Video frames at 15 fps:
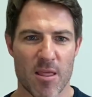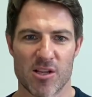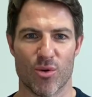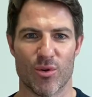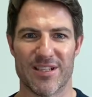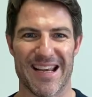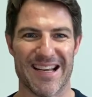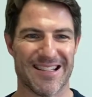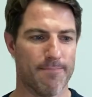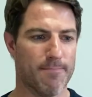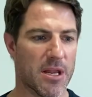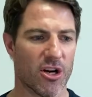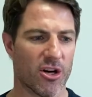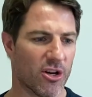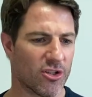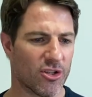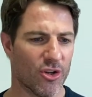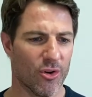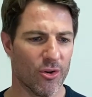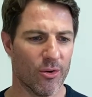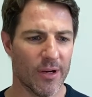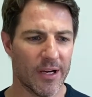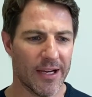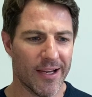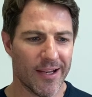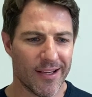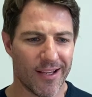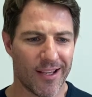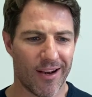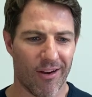So it takes a minute or two,
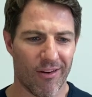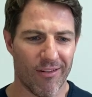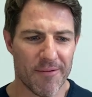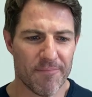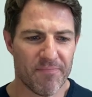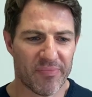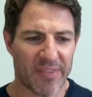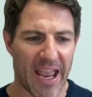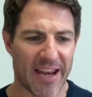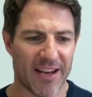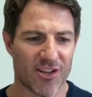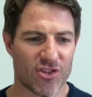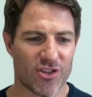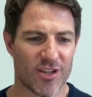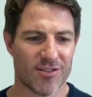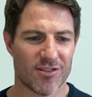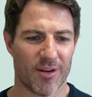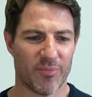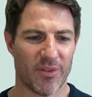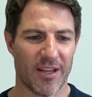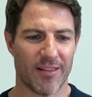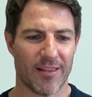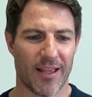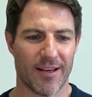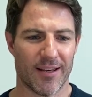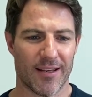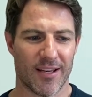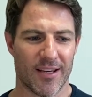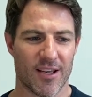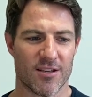and it's just something that
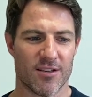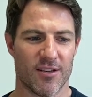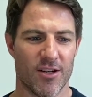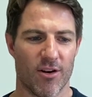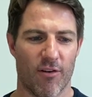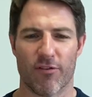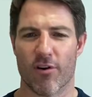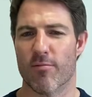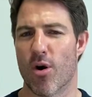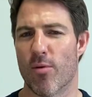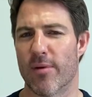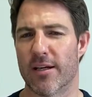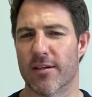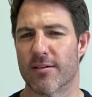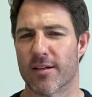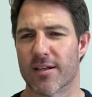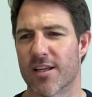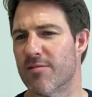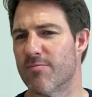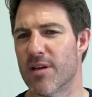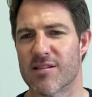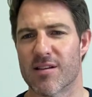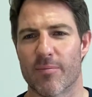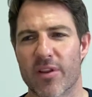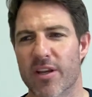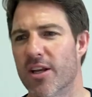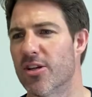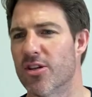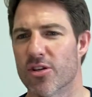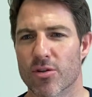it gives, for a moment, it gives me something
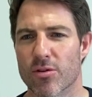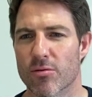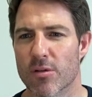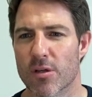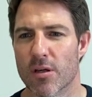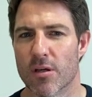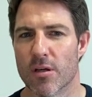to do.